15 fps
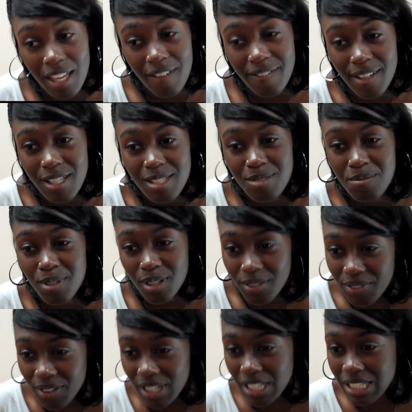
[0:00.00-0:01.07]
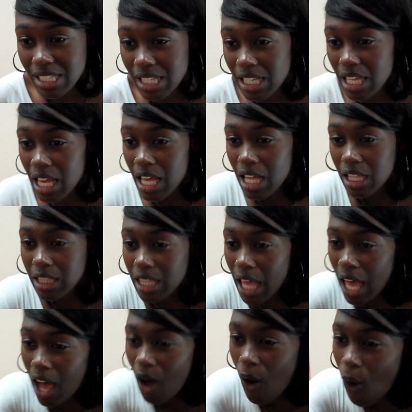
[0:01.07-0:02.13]
It feels beautiful to see.
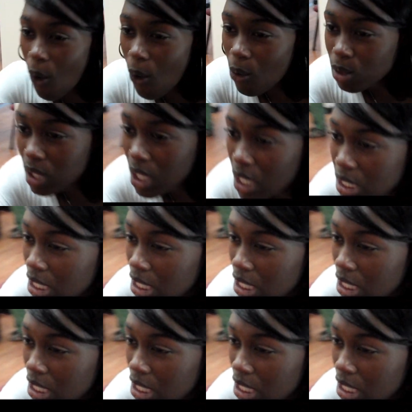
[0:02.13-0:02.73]
That whole thing, it